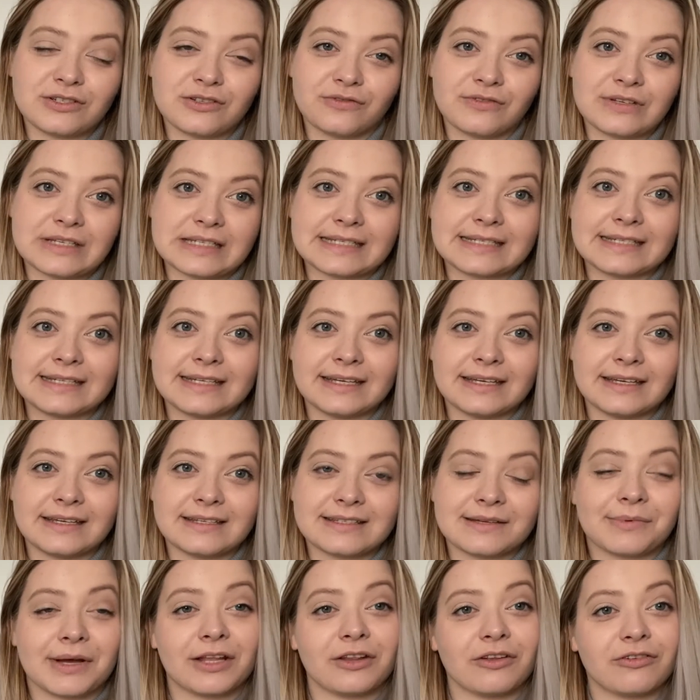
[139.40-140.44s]
obviously
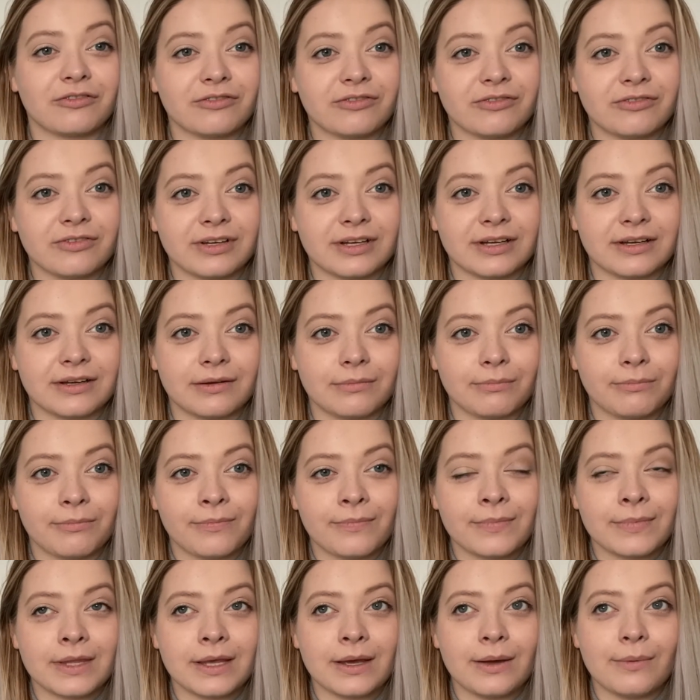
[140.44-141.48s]
some kind of
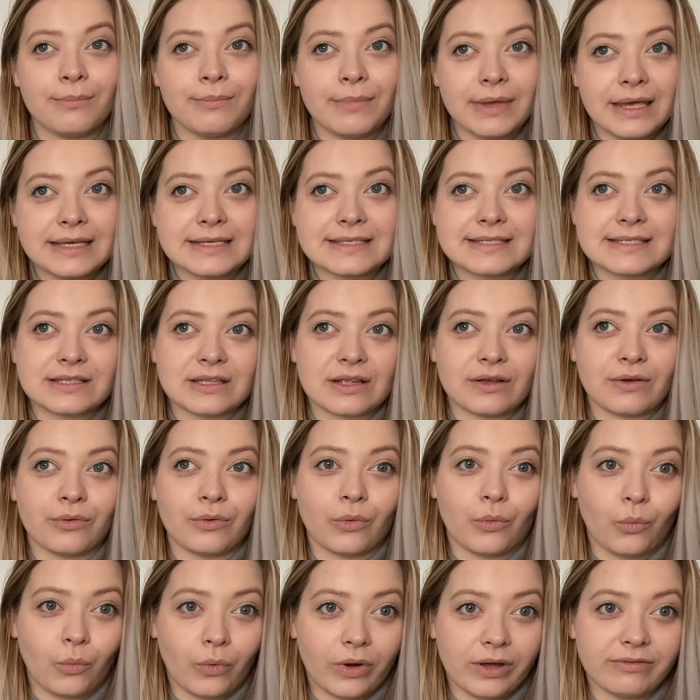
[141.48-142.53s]
mixed
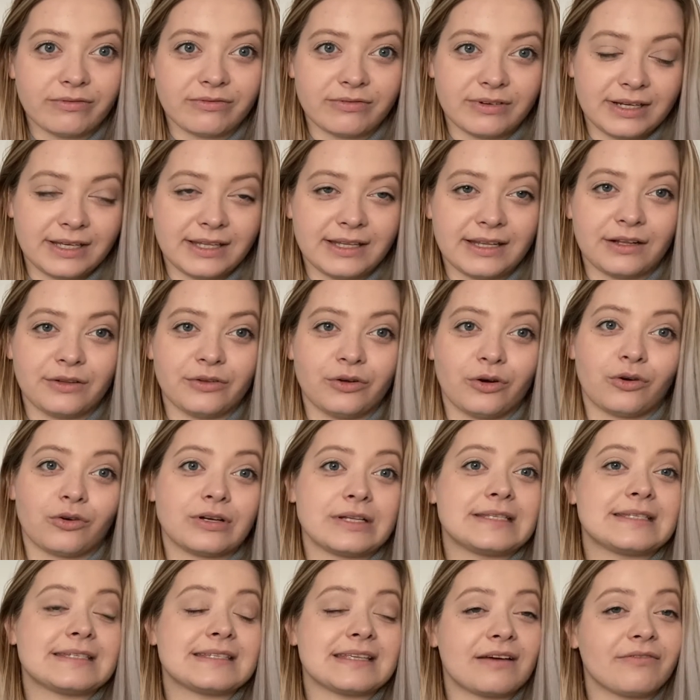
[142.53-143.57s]
with linen, or
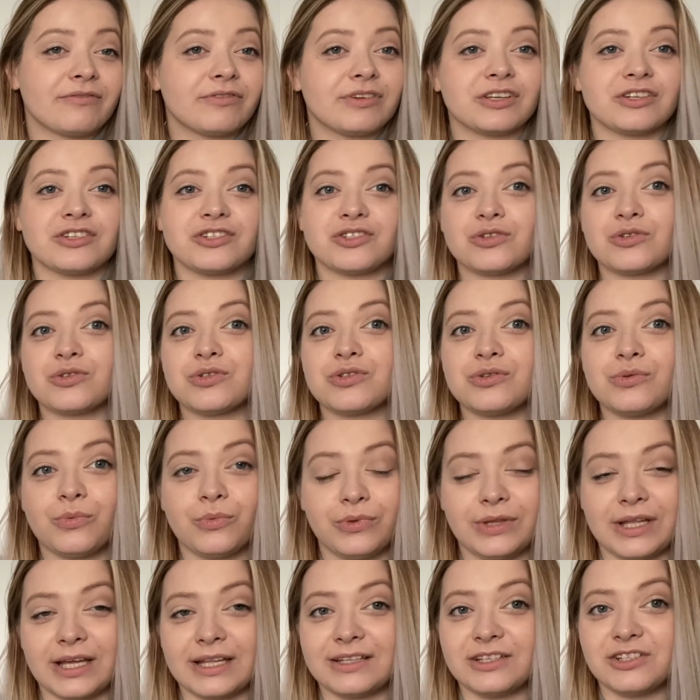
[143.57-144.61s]
it's something
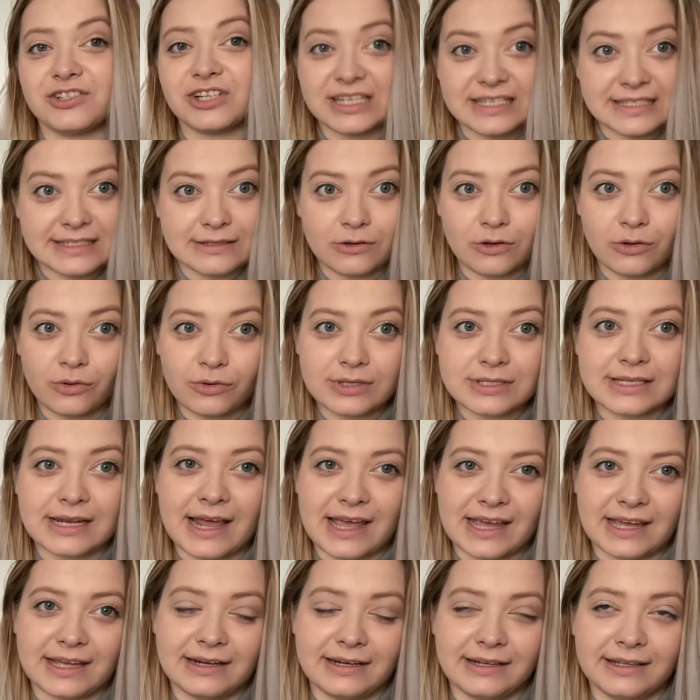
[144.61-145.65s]
that just looks
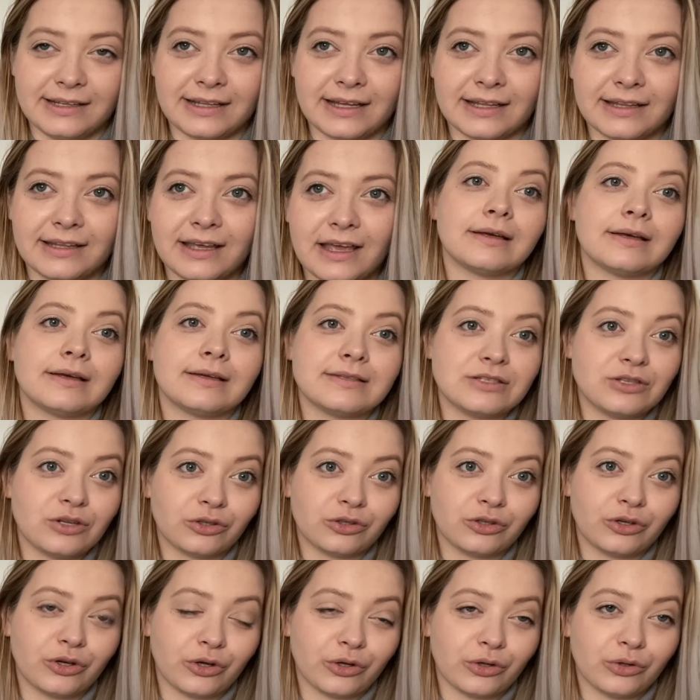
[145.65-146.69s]
like linen, is
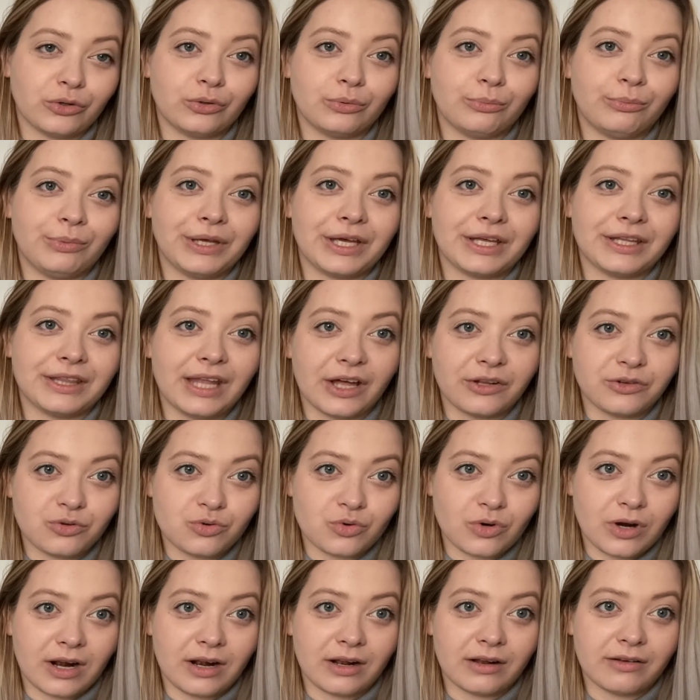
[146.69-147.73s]
not going to be a
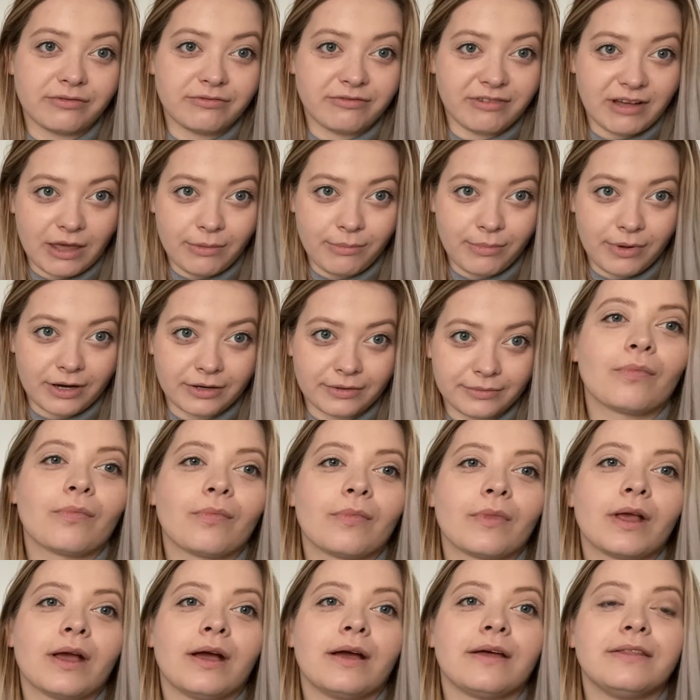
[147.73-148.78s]
natural fiber.
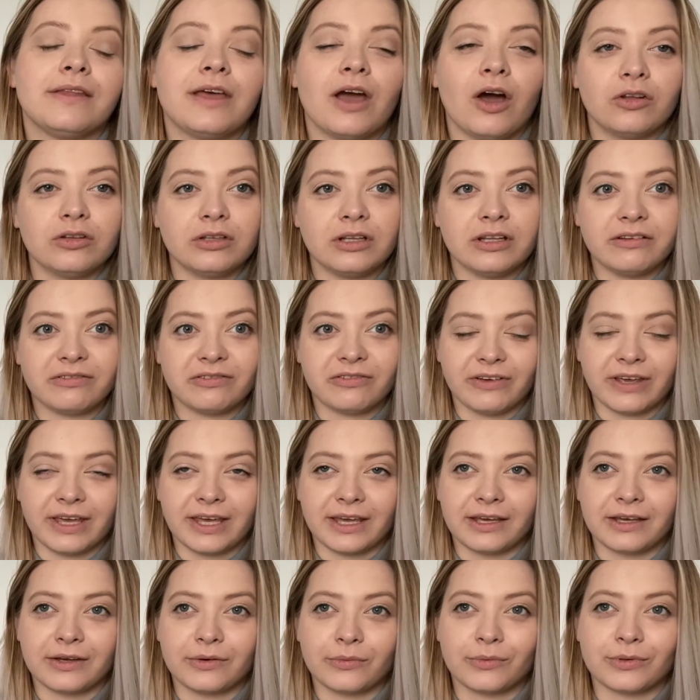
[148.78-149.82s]
The only
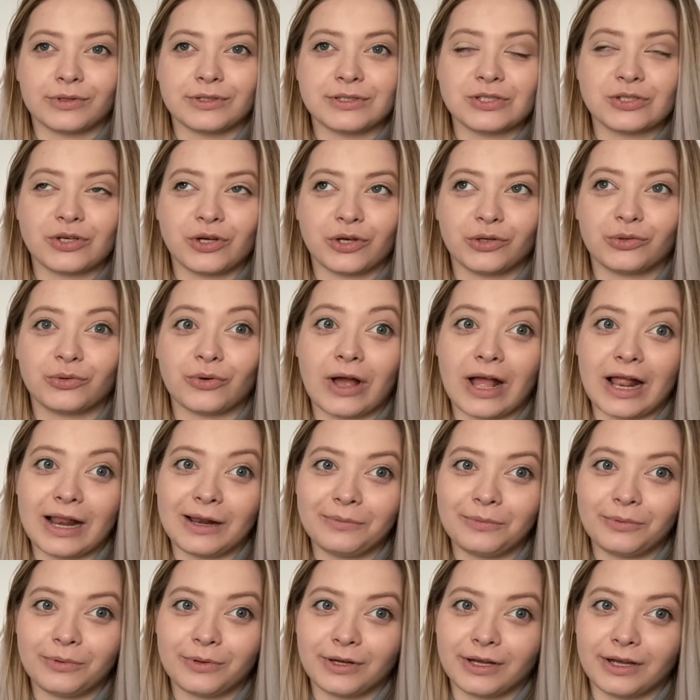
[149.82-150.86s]
thing what is going to
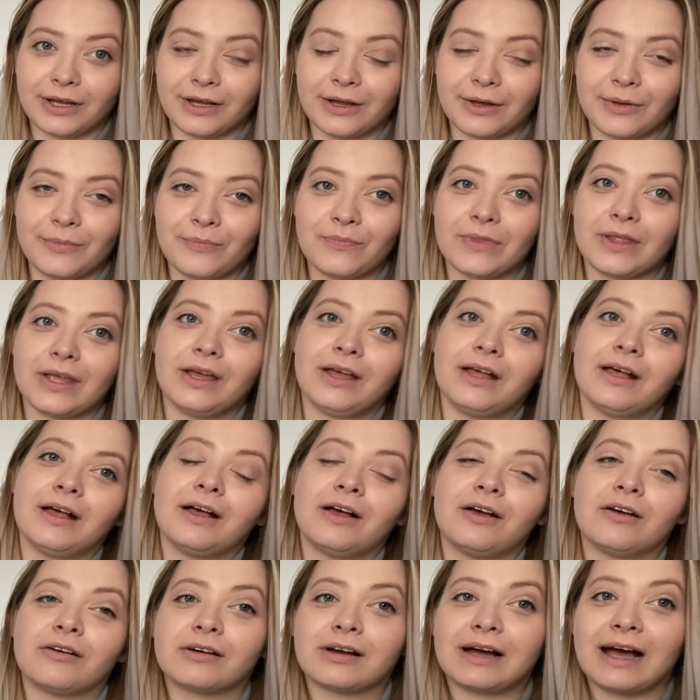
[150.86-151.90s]
help
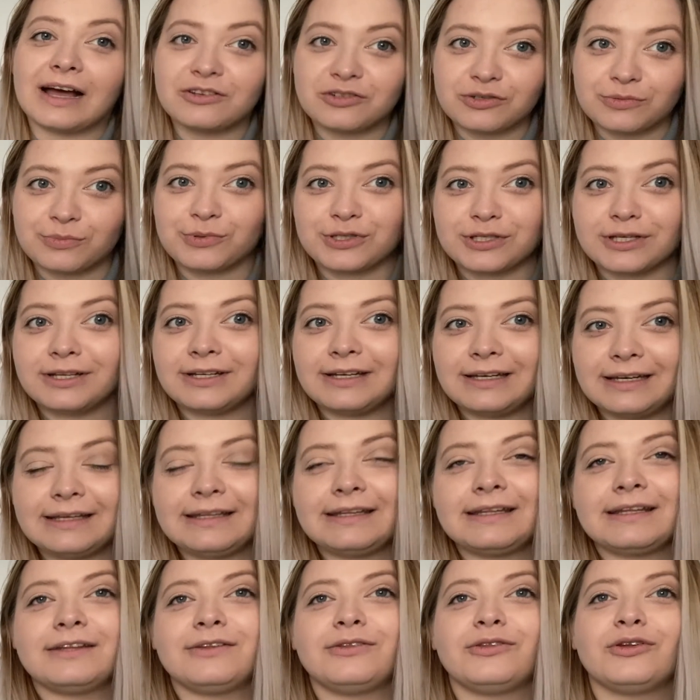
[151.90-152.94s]
100%
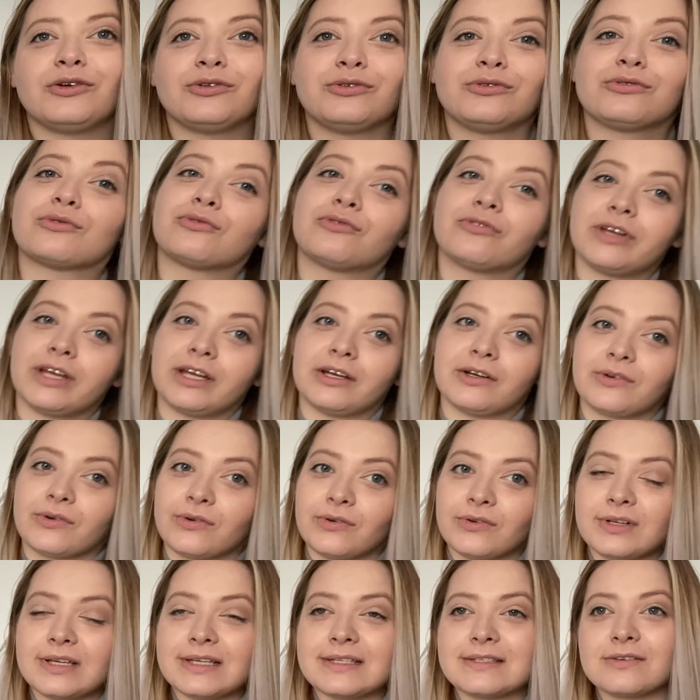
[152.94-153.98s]
linen not to
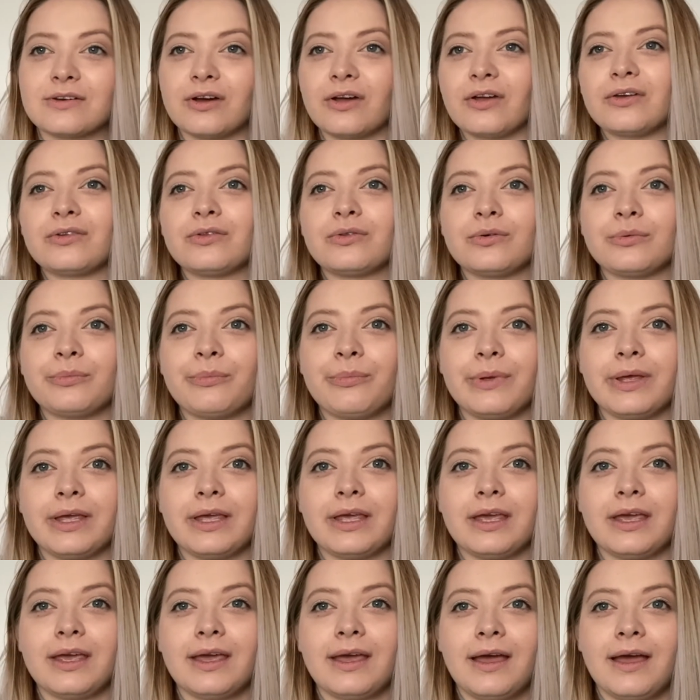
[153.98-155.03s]
wrinkle is going to
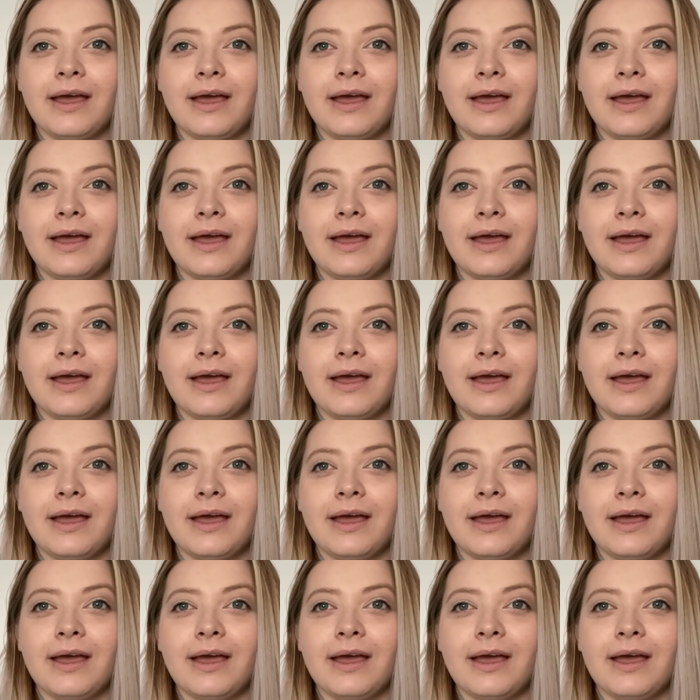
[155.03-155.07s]
be